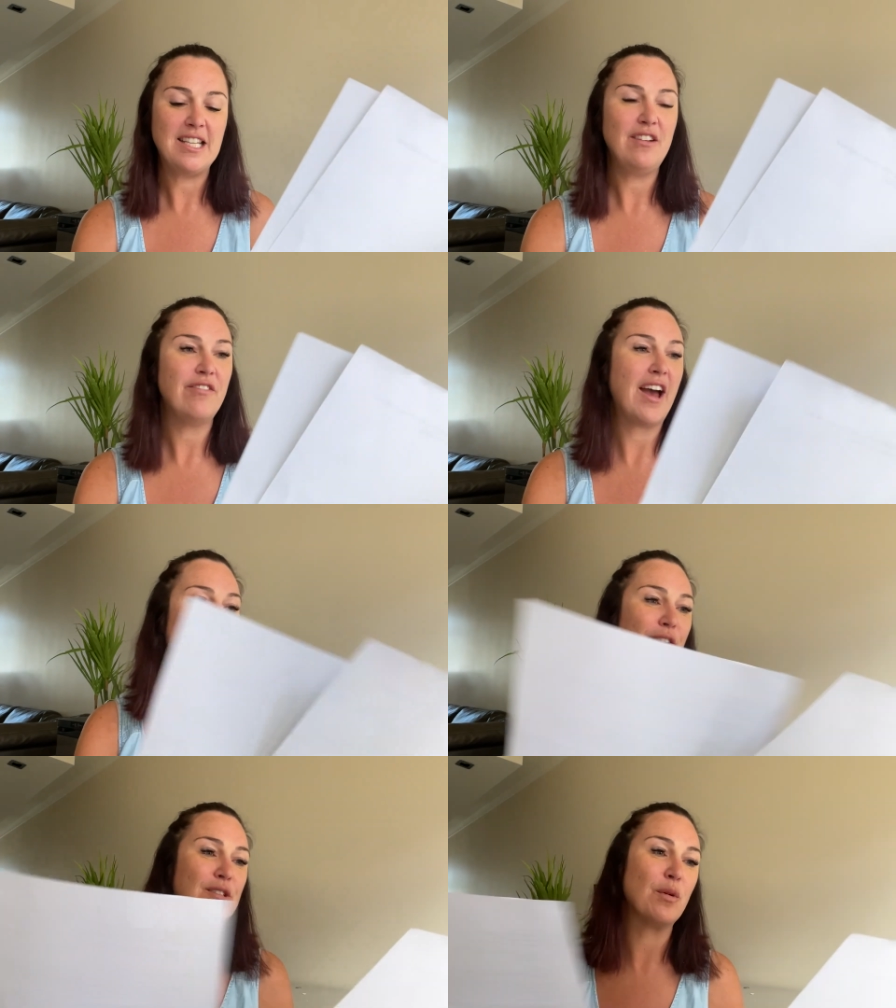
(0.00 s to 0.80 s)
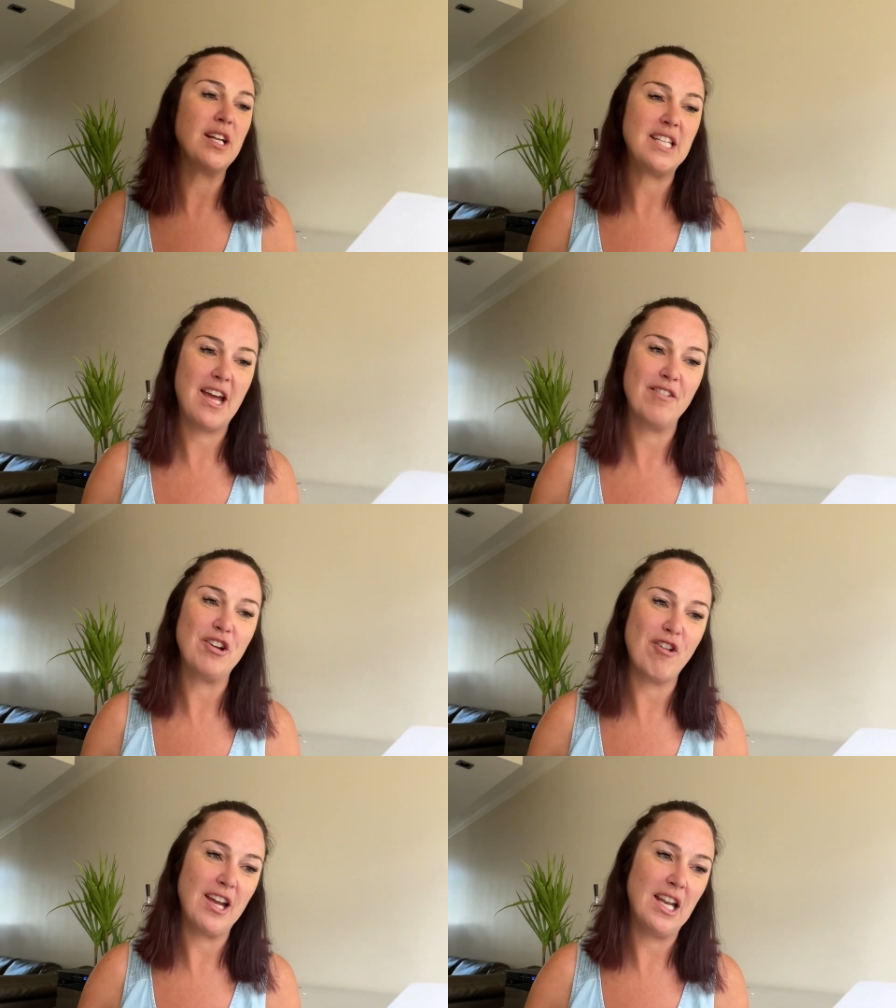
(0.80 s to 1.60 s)
he fails while daring
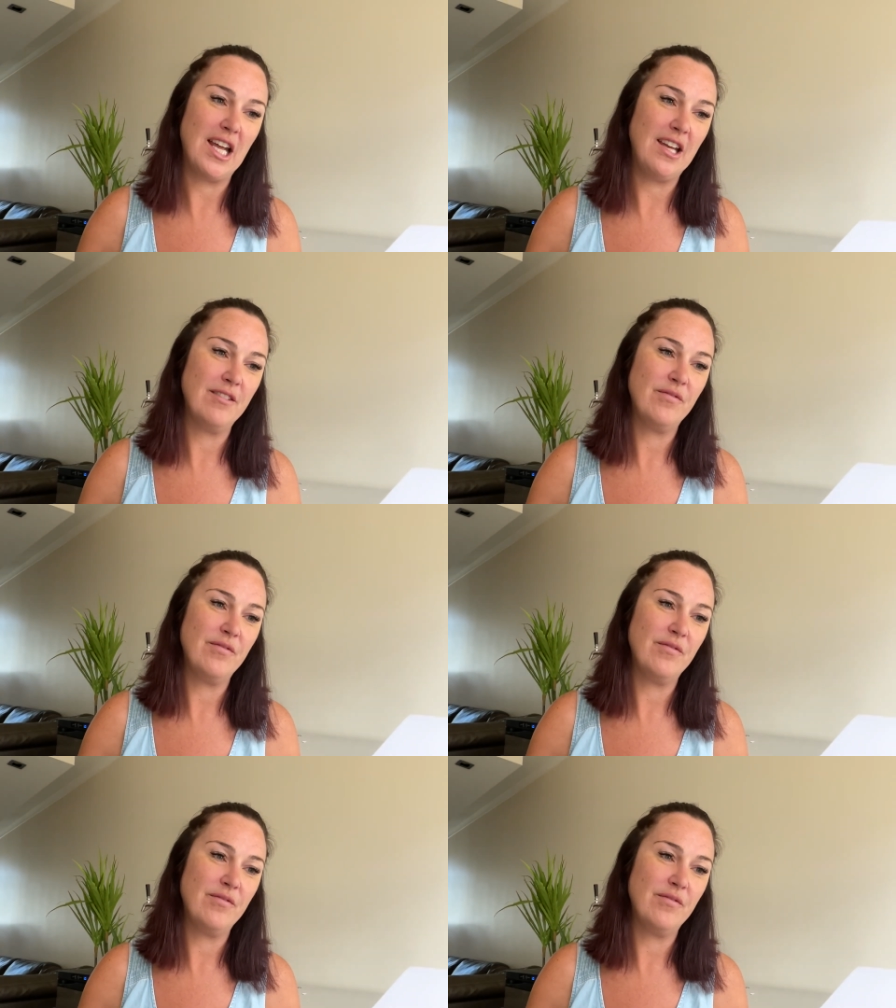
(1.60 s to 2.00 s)
greatly,